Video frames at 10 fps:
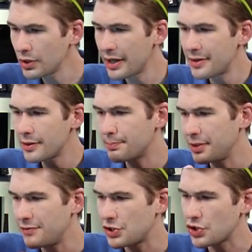Ledden
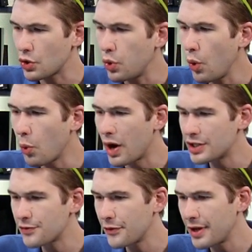believes it's a cool
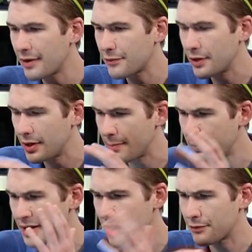watch for not for him,
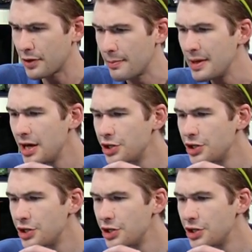but not for him.